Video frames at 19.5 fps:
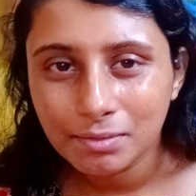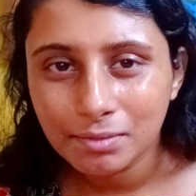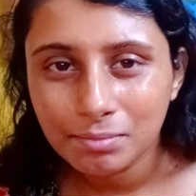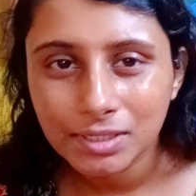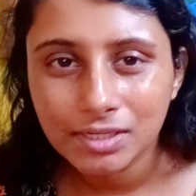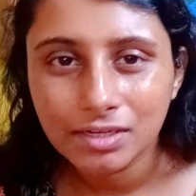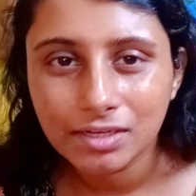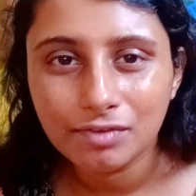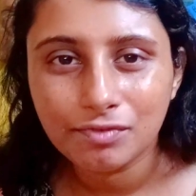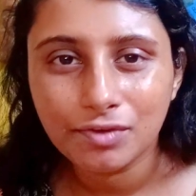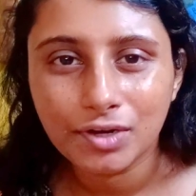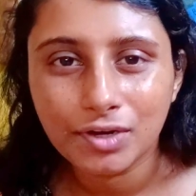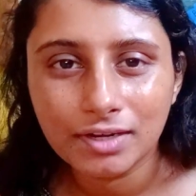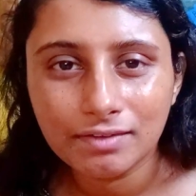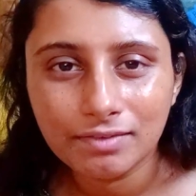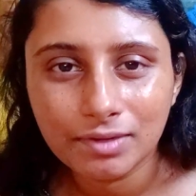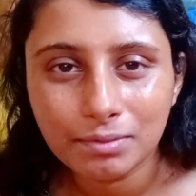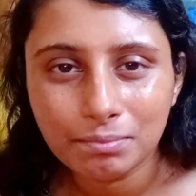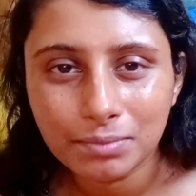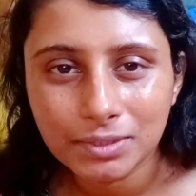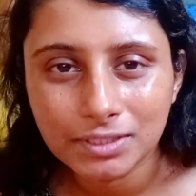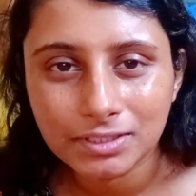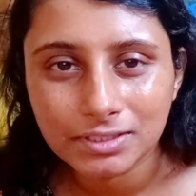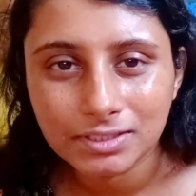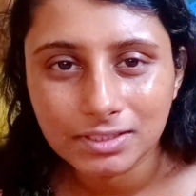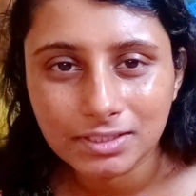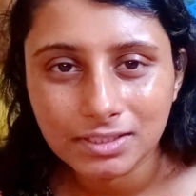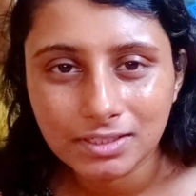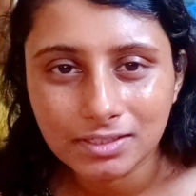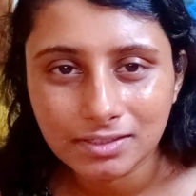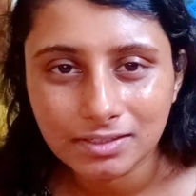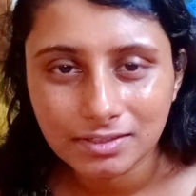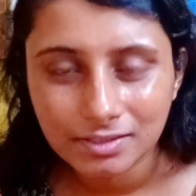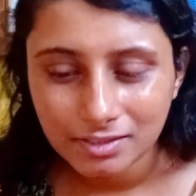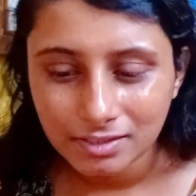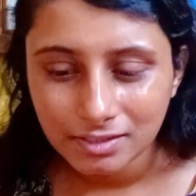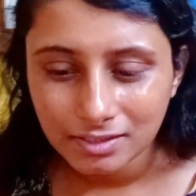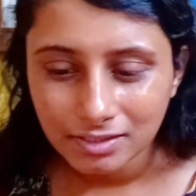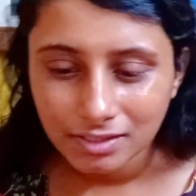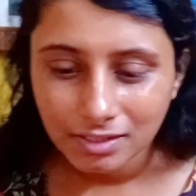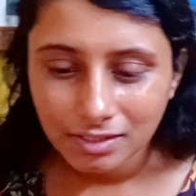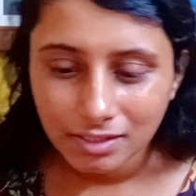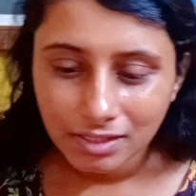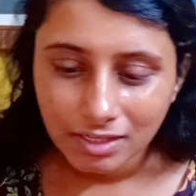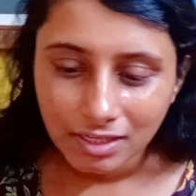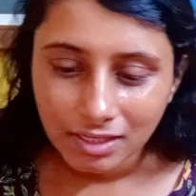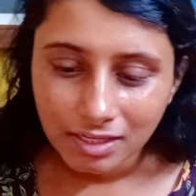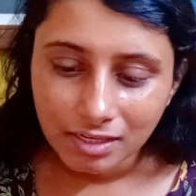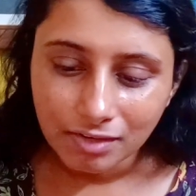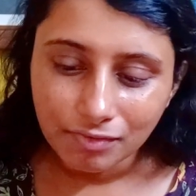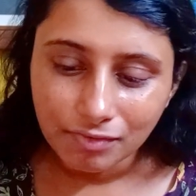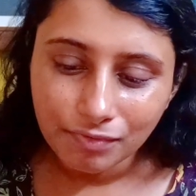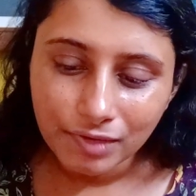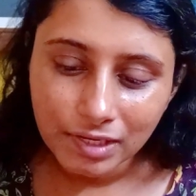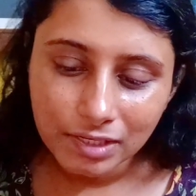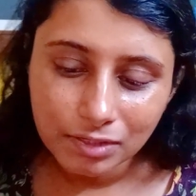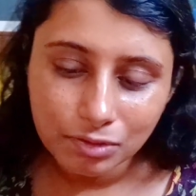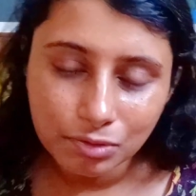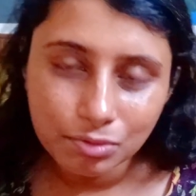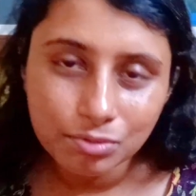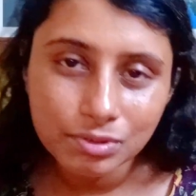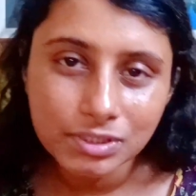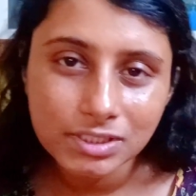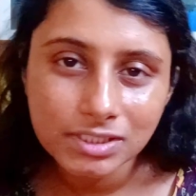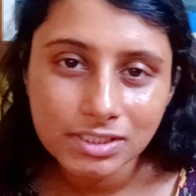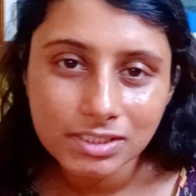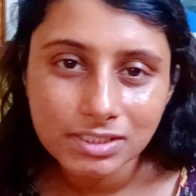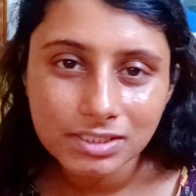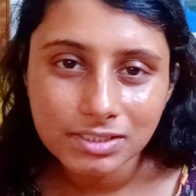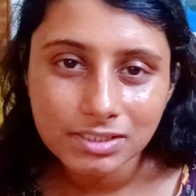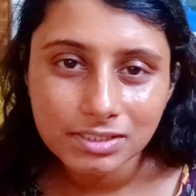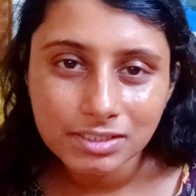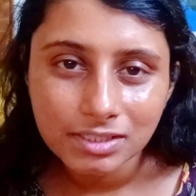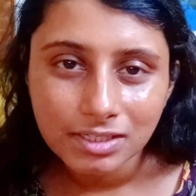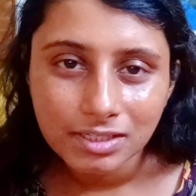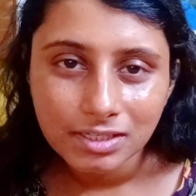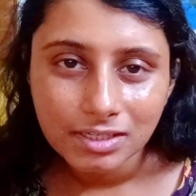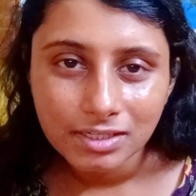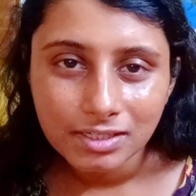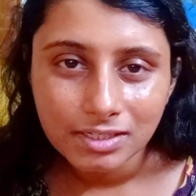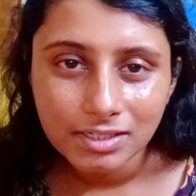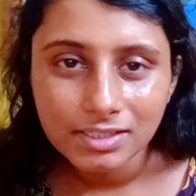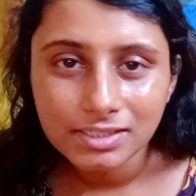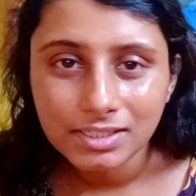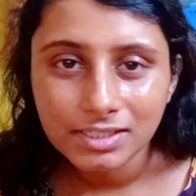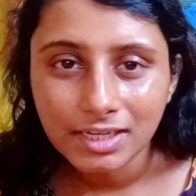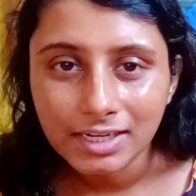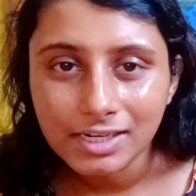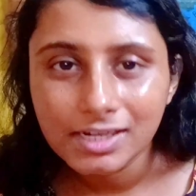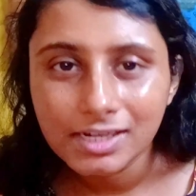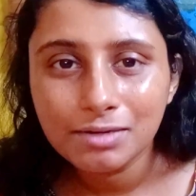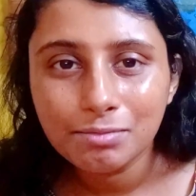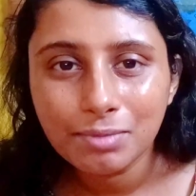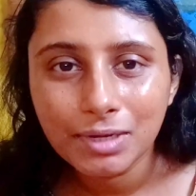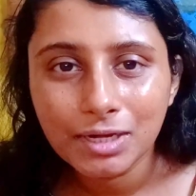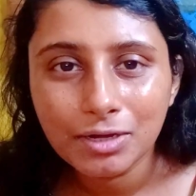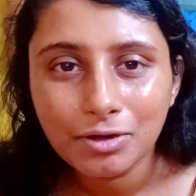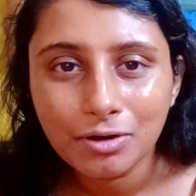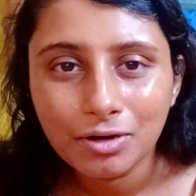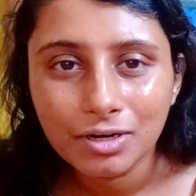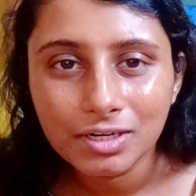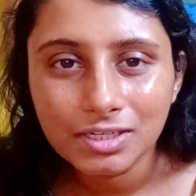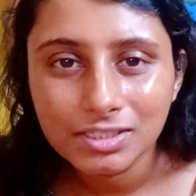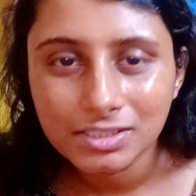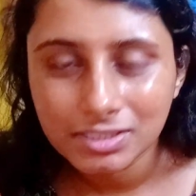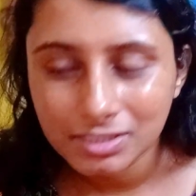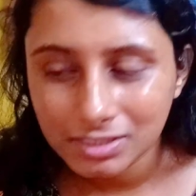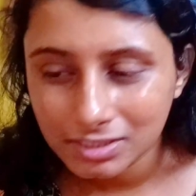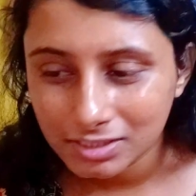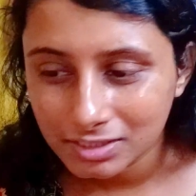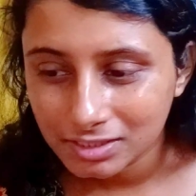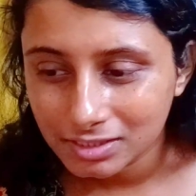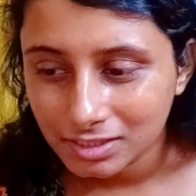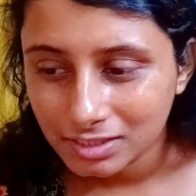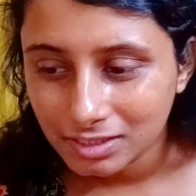be your forever person. One who is decided by god is